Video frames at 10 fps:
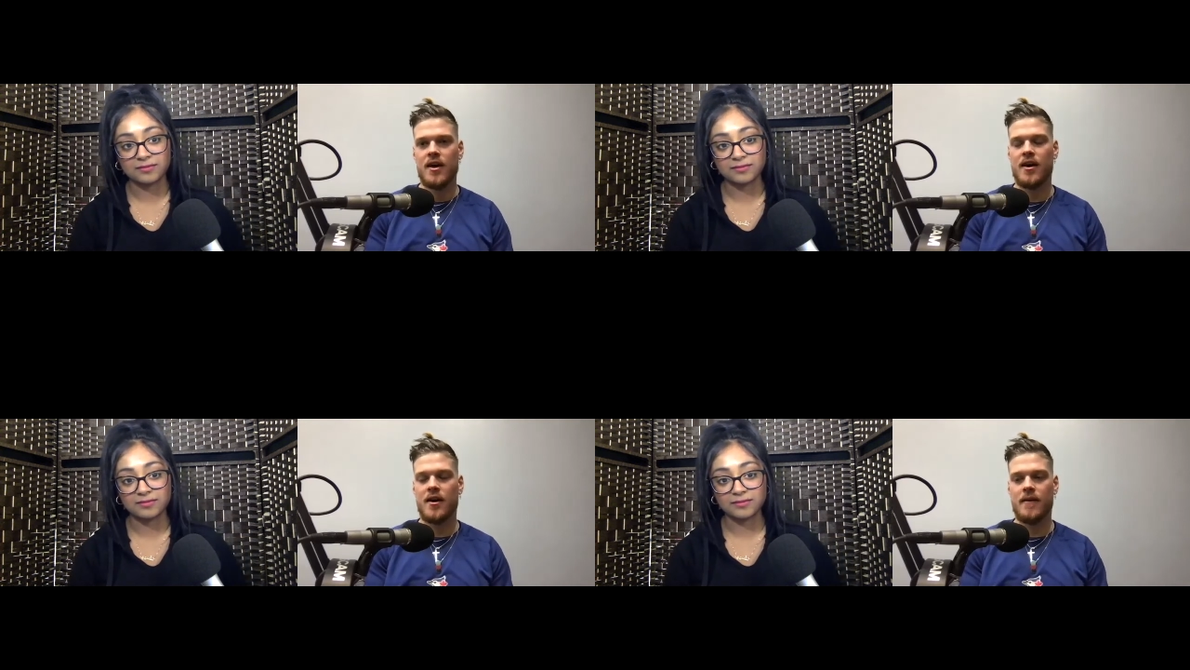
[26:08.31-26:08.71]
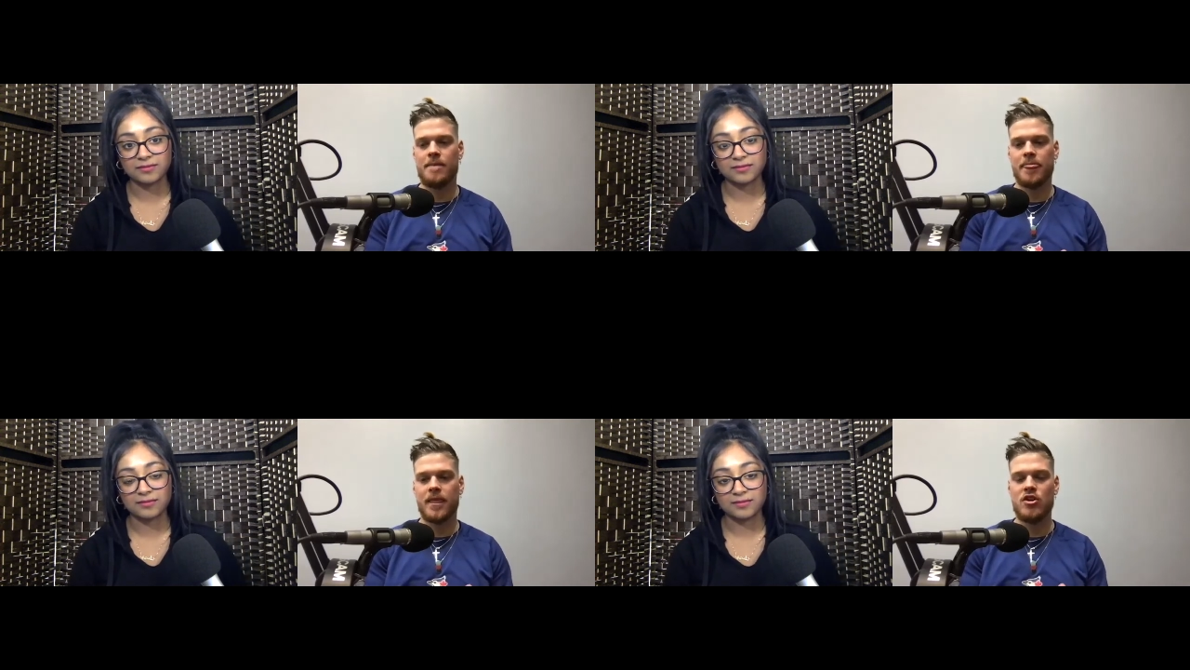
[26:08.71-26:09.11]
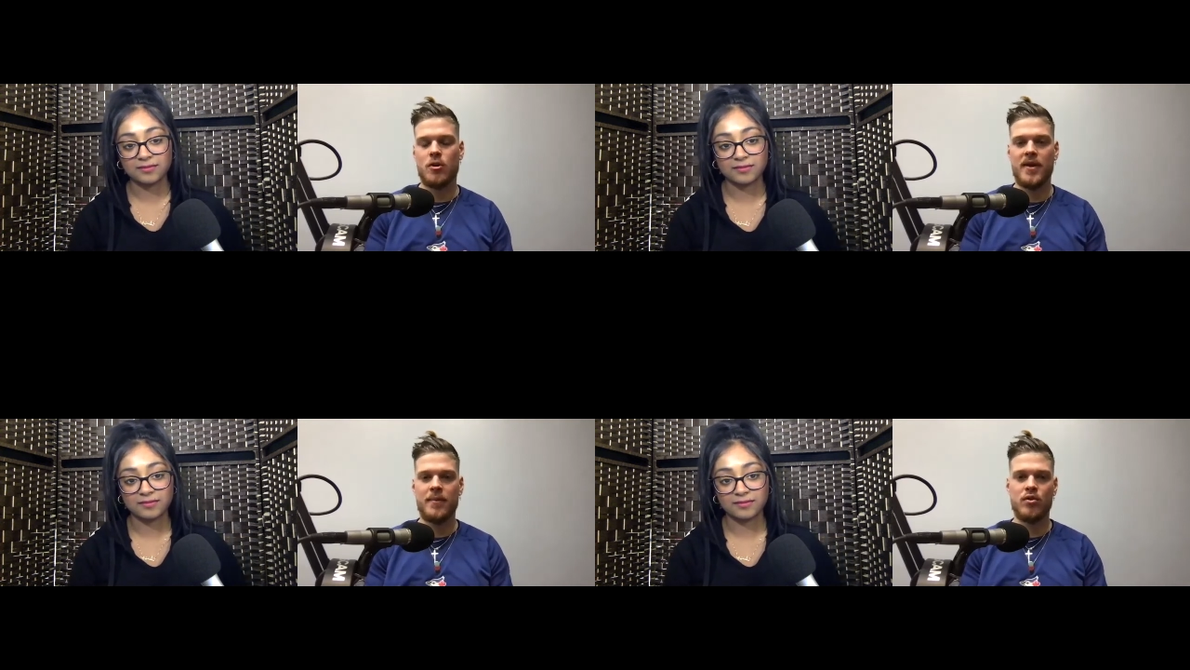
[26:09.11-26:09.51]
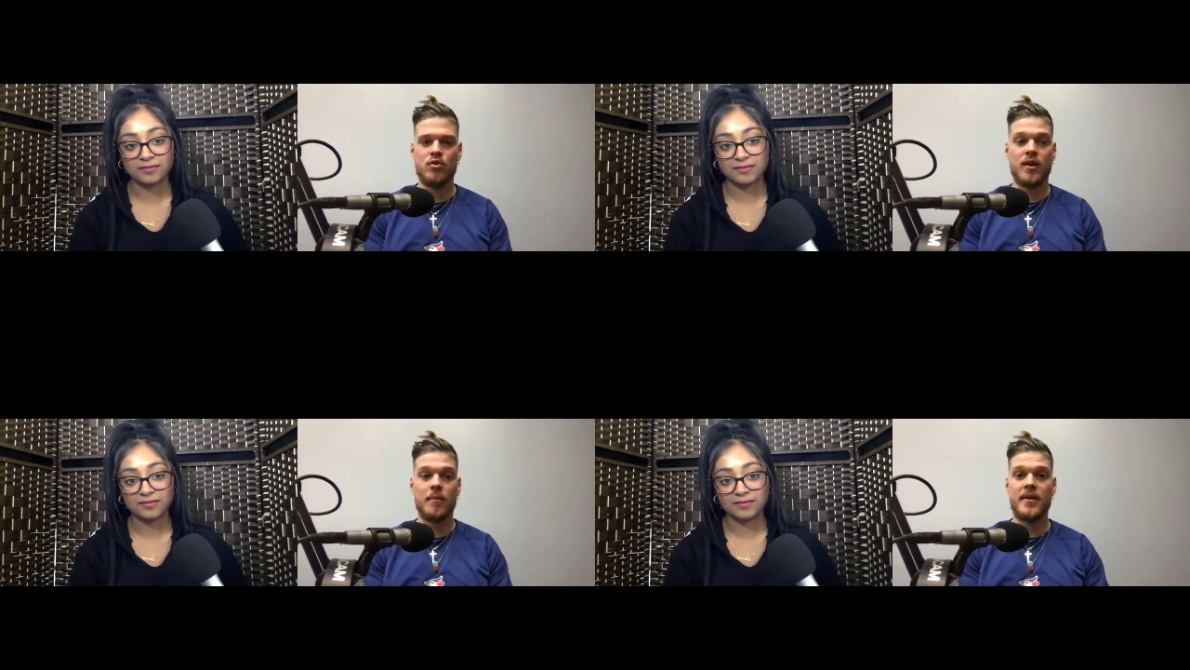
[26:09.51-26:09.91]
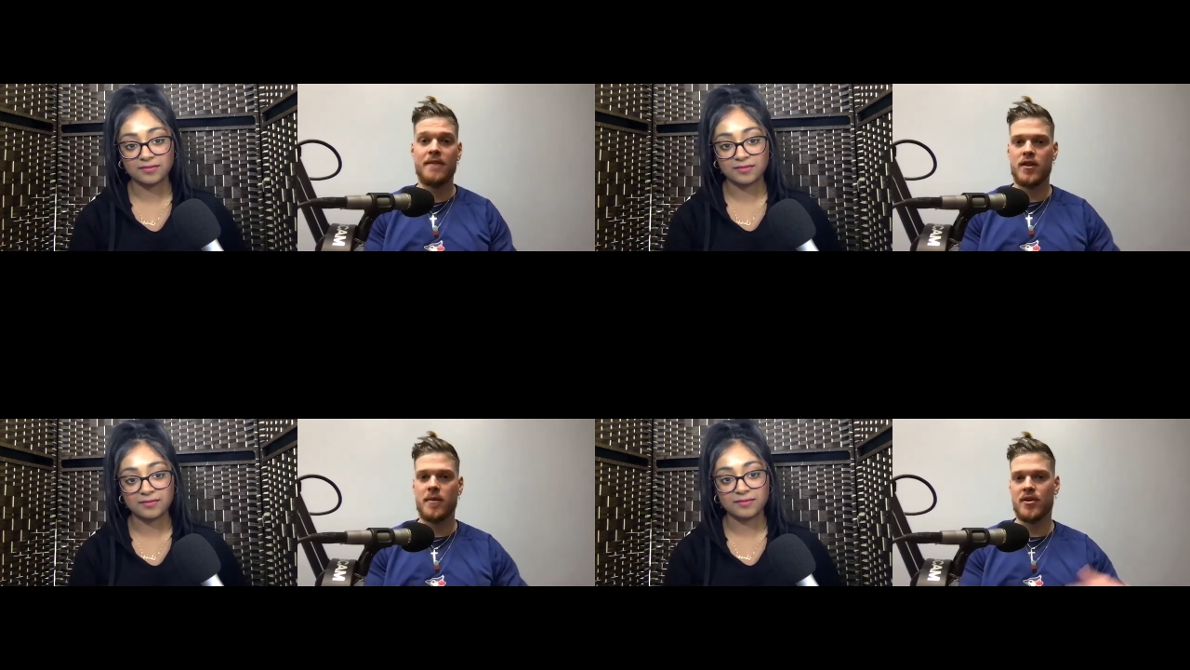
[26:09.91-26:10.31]
Speaker 1: um, you know, people who can be
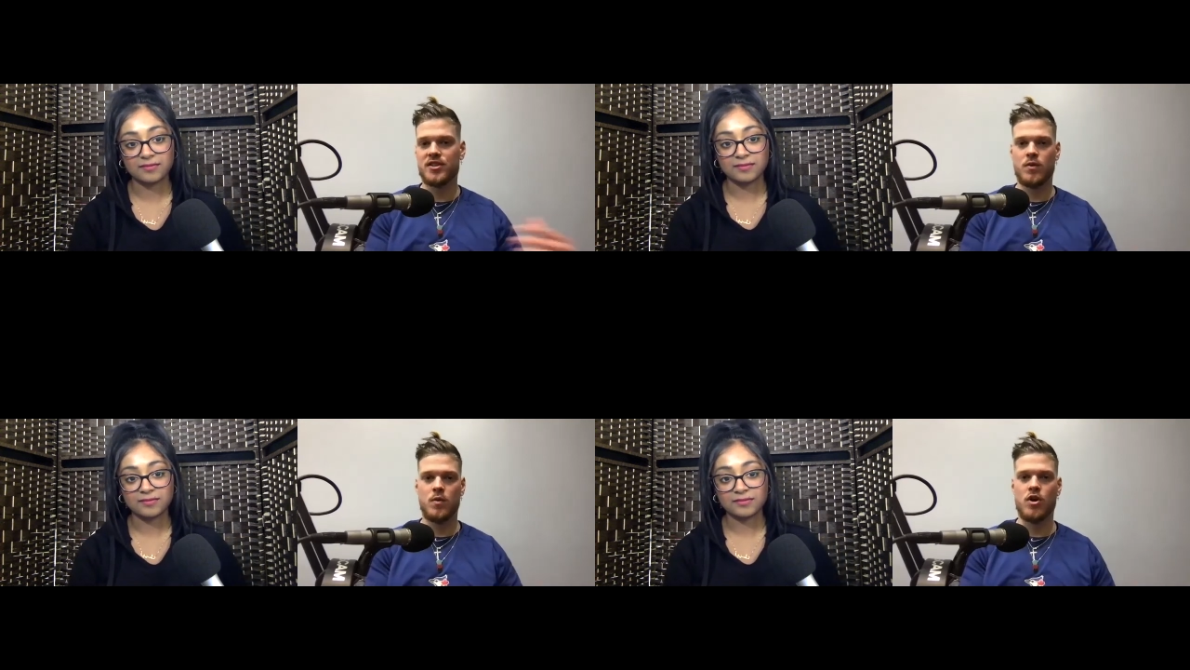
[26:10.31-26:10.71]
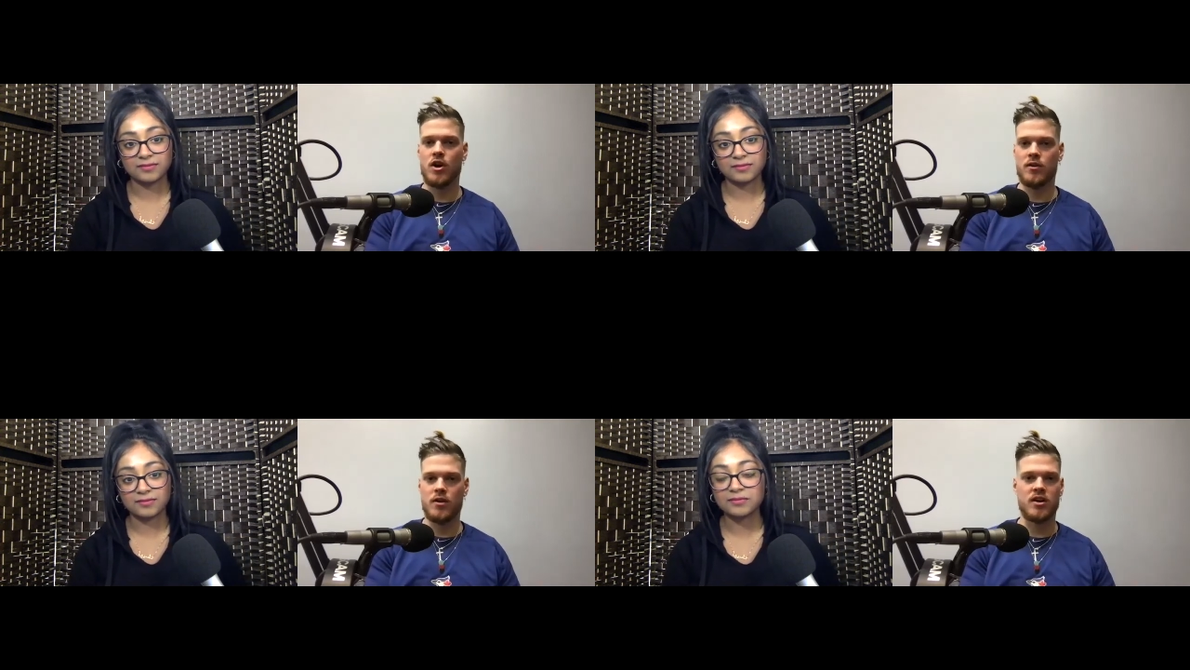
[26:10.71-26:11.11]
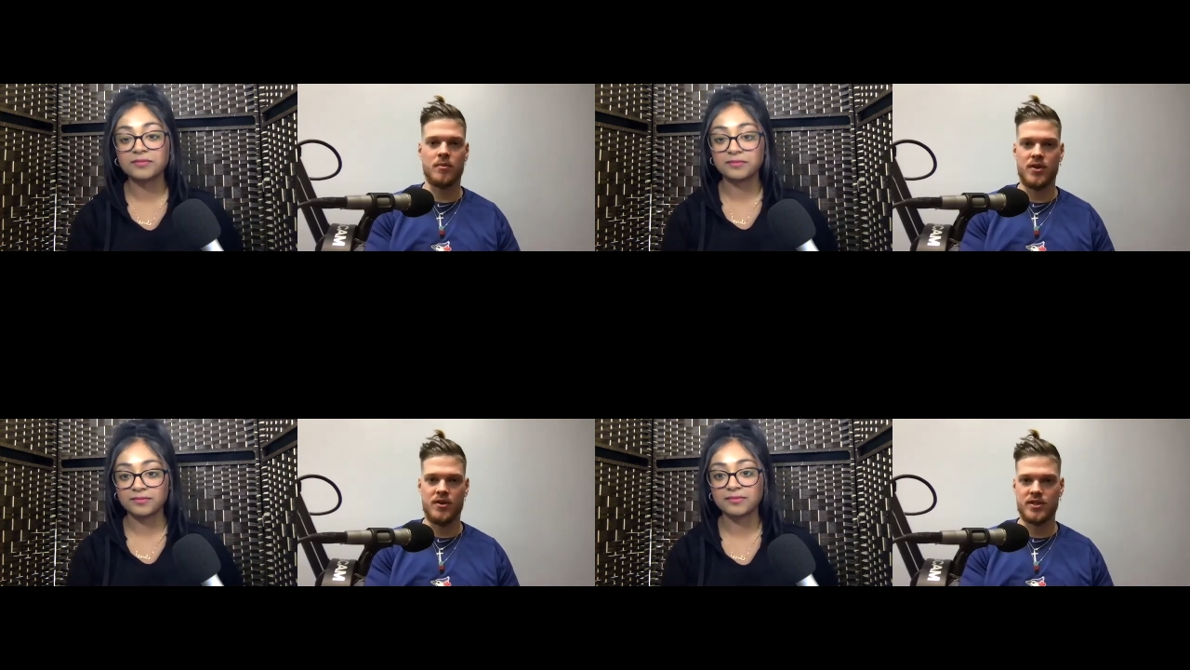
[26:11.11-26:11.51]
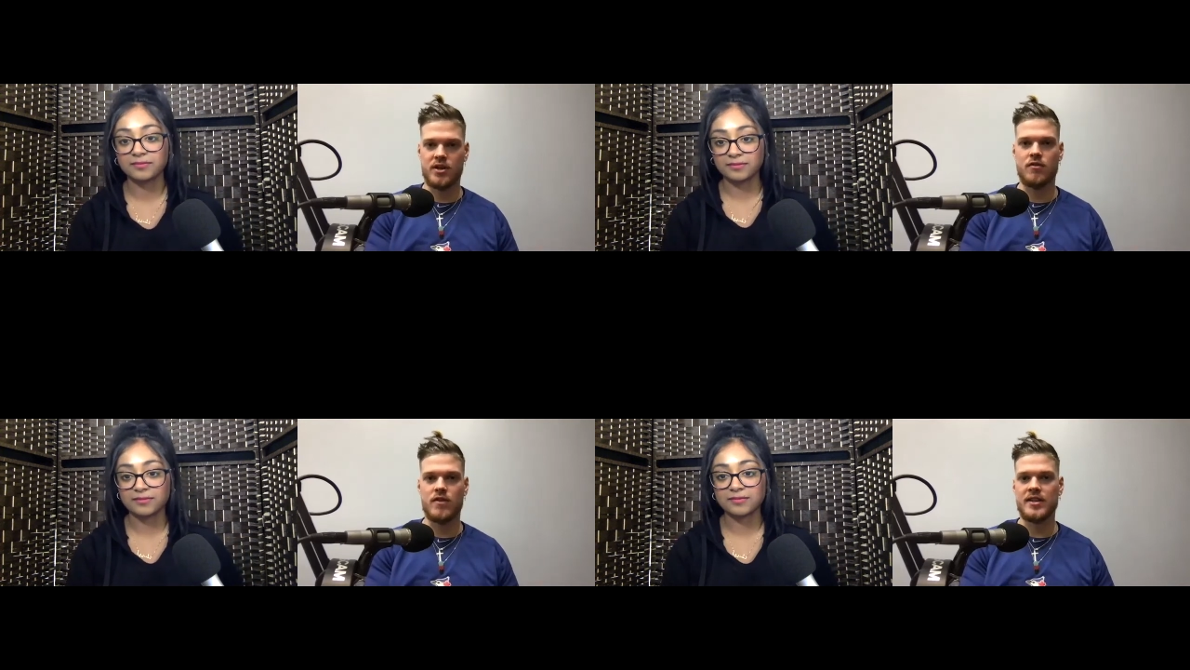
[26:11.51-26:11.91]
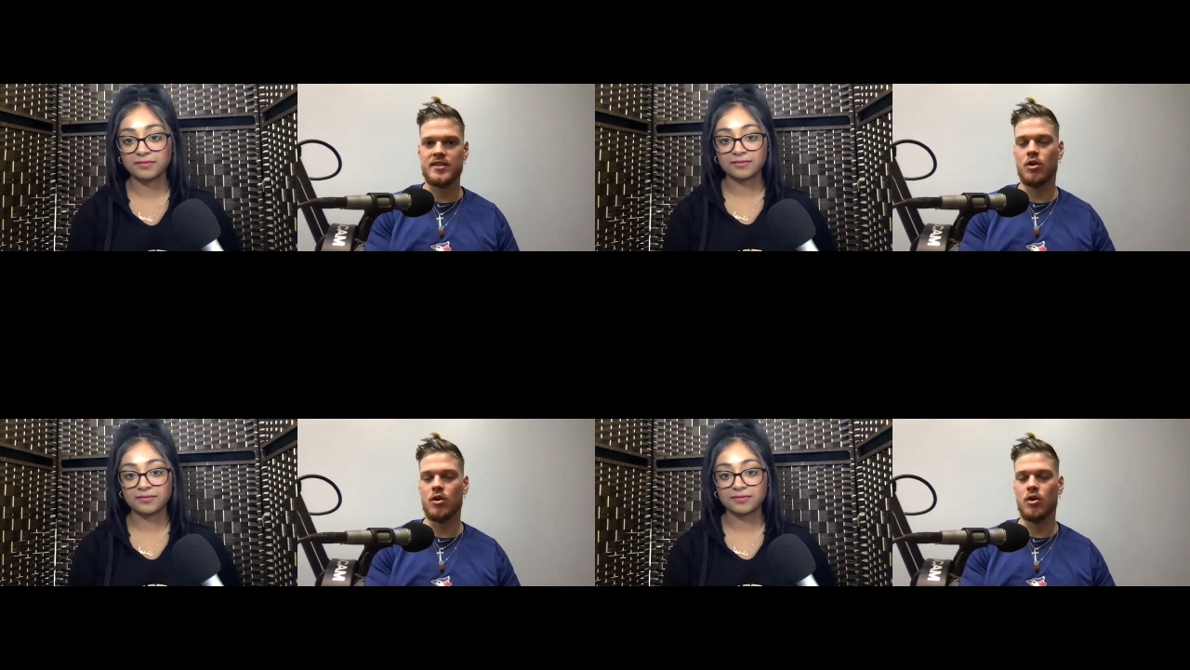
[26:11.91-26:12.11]
for the person we were a couple years ago, right?